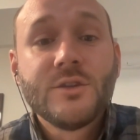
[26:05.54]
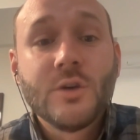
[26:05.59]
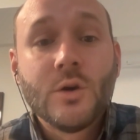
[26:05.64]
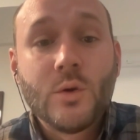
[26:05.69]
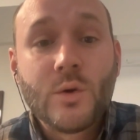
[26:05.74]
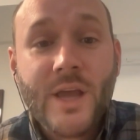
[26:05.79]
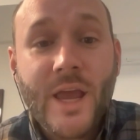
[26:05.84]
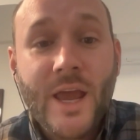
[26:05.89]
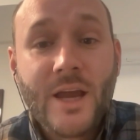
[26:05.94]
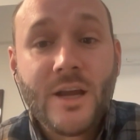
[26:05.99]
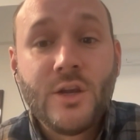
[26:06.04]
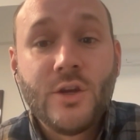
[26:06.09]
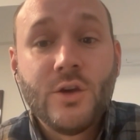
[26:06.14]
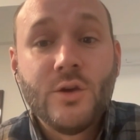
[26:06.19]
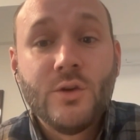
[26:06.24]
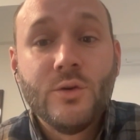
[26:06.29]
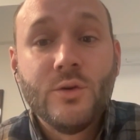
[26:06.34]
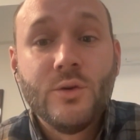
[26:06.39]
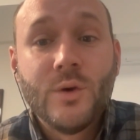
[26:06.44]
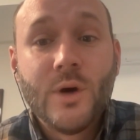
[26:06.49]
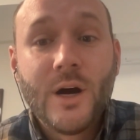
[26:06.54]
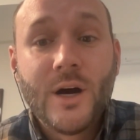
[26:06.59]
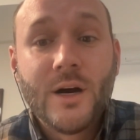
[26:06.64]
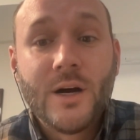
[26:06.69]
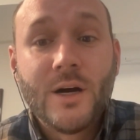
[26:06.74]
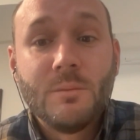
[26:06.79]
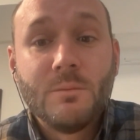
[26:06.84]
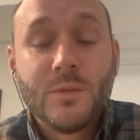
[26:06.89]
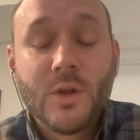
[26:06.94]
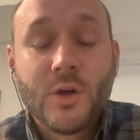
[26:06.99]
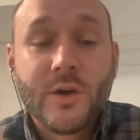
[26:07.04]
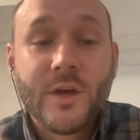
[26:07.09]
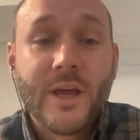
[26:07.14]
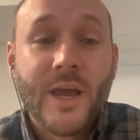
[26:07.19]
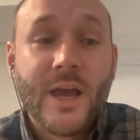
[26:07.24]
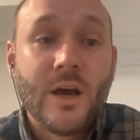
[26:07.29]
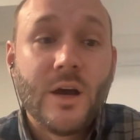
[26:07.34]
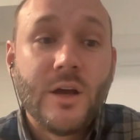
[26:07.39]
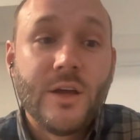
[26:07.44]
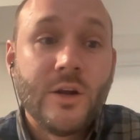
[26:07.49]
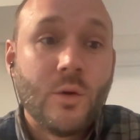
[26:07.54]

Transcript: So can you, looking at